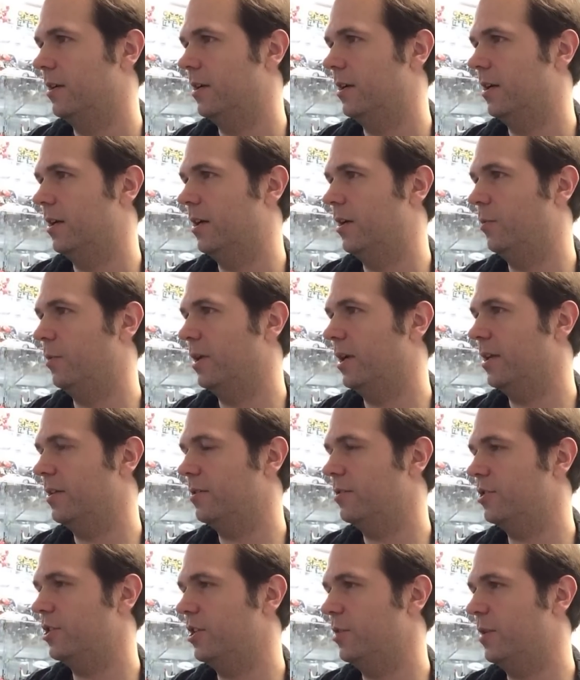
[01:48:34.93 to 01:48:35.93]
What
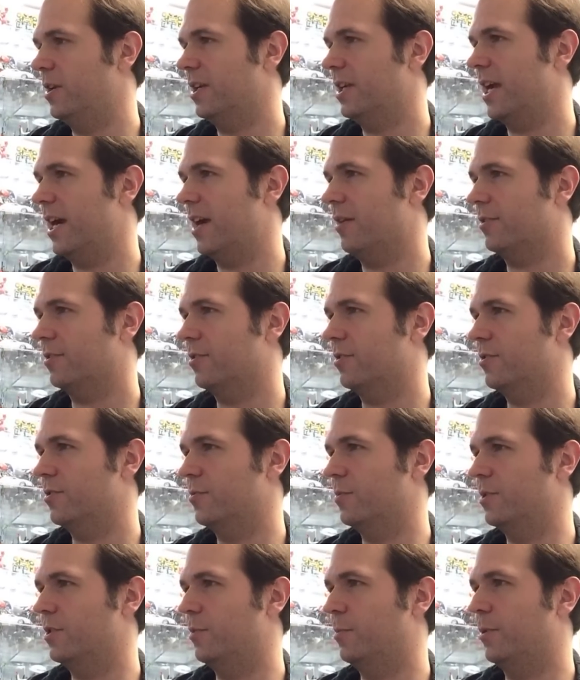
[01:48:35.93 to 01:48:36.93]
other G1
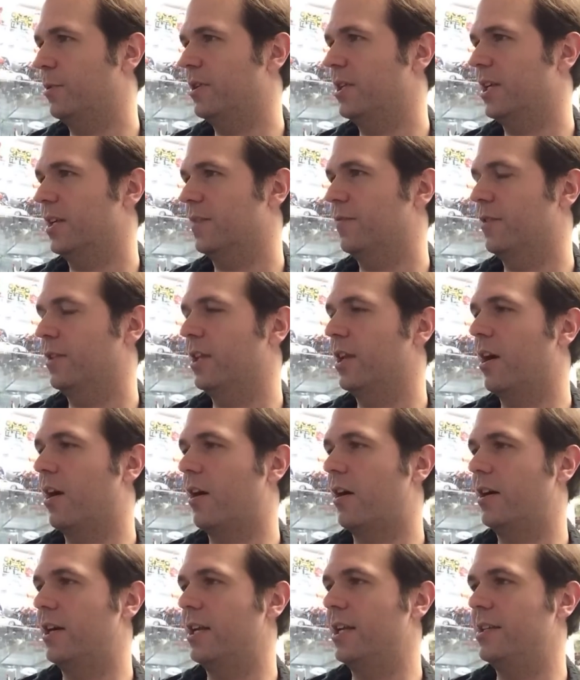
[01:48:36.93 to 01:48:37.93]
characters would you predict for the
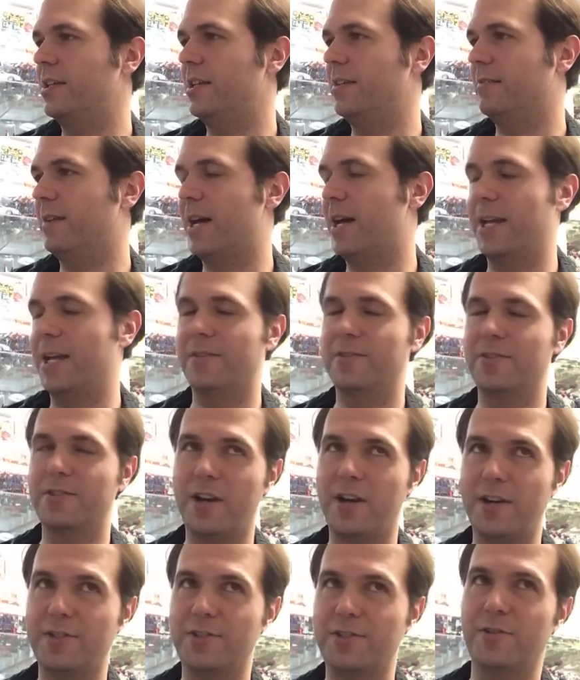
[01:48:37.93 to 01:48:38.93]
RED line?
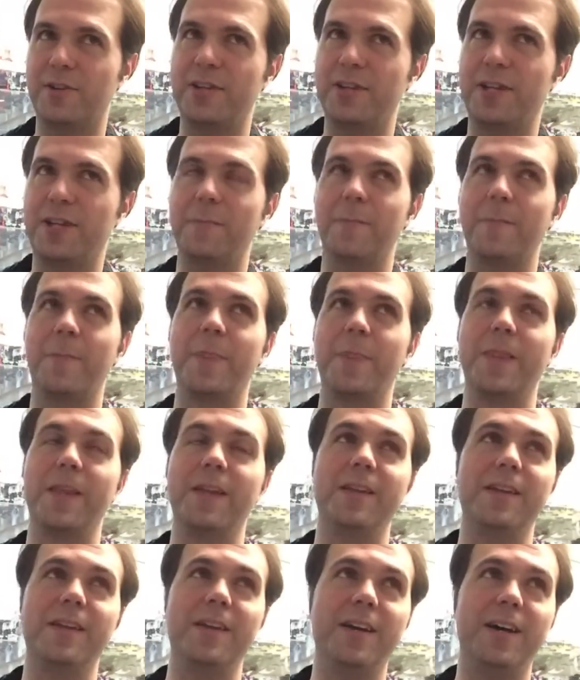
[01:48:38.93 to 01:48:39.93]
Starscream.
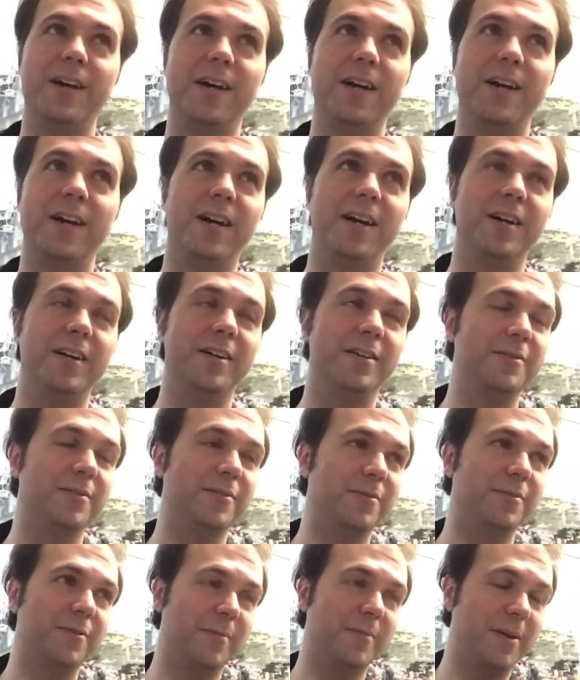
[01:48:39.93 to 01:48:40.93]

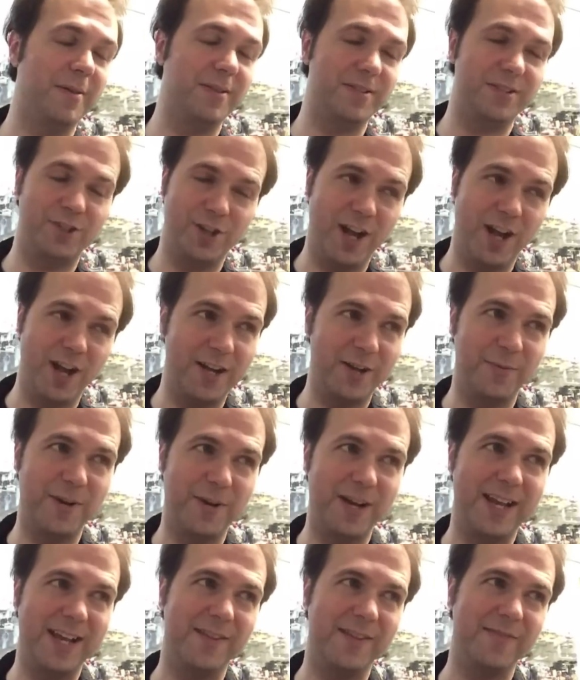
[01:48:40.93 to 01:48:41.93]
Who am I?
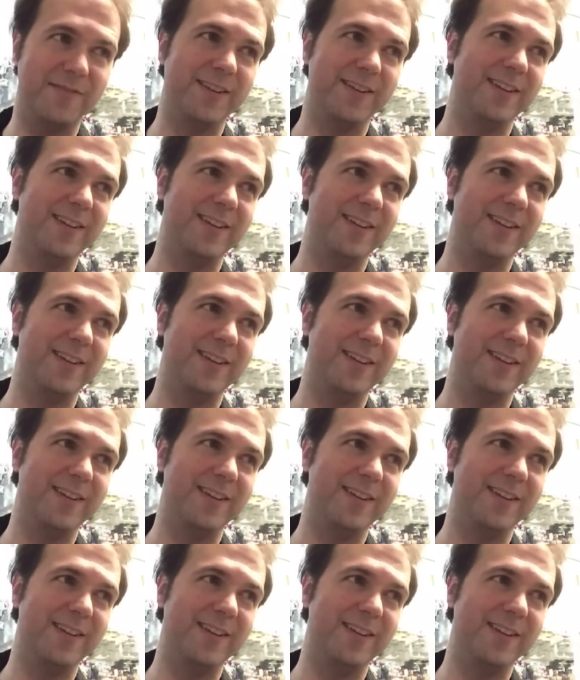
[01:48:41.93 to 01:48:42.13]
Shockwave.